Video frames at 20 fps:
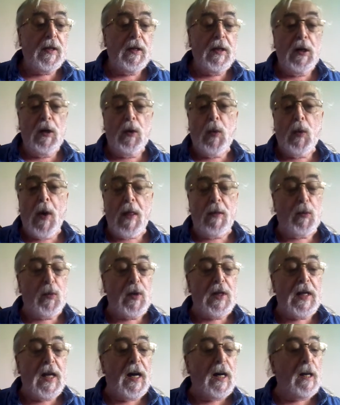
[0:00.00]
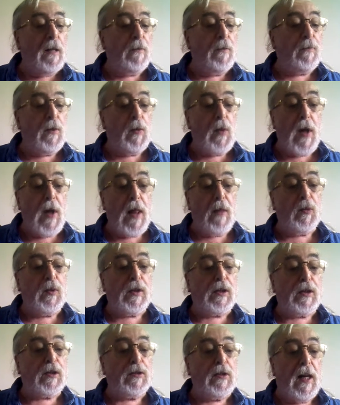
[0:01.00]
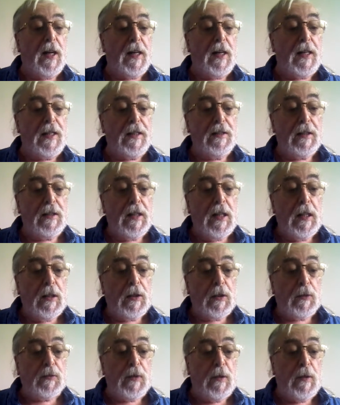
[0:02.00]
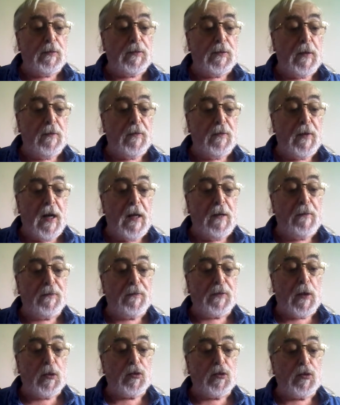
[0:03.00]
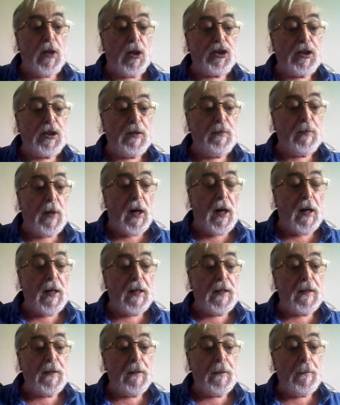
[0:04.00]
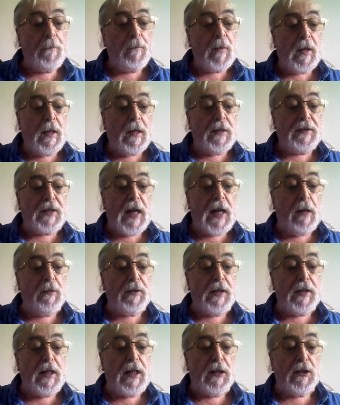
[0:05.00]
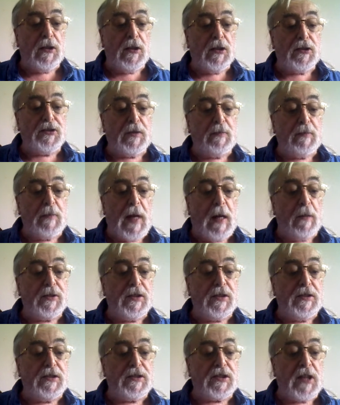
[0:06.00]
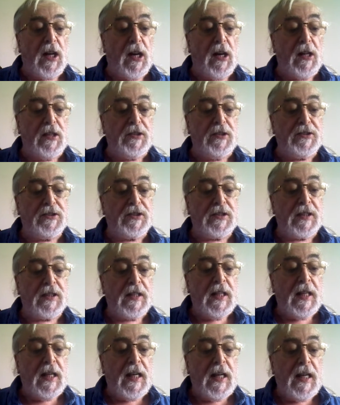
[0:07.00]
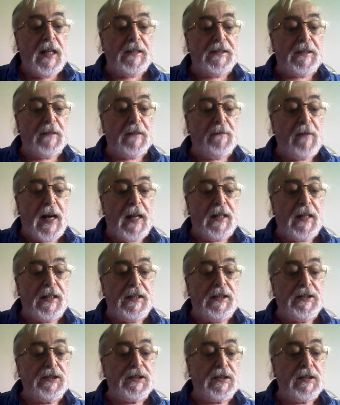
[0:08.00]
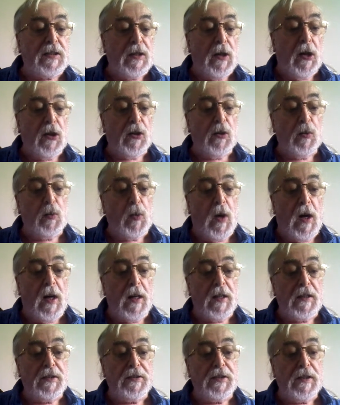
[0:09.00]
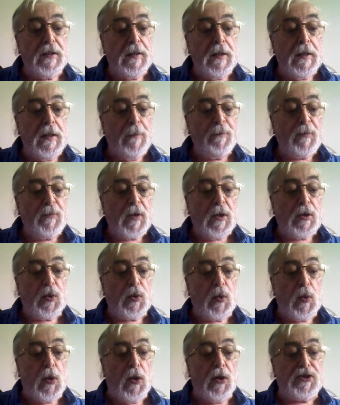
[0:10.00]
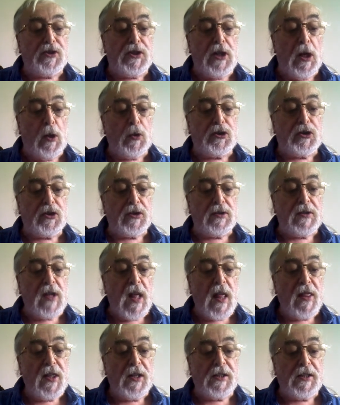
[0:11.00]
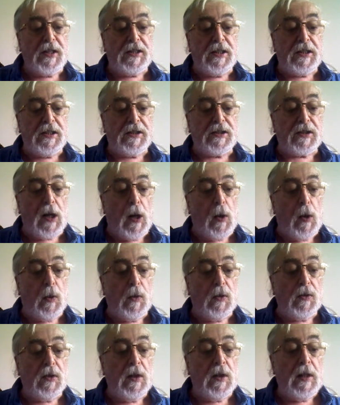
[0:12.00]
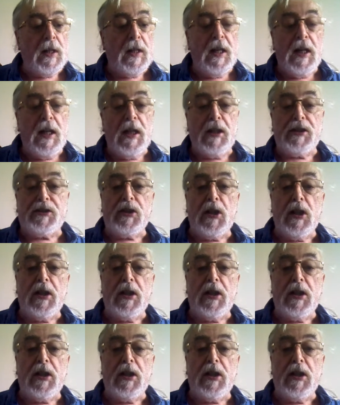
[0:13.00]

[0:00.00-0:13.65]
Whether we laugh or whether we cry, the river of life goes rushing by, down the hills and mountain sides, into valleys long and wide, towards the ocean that is its goal, its journey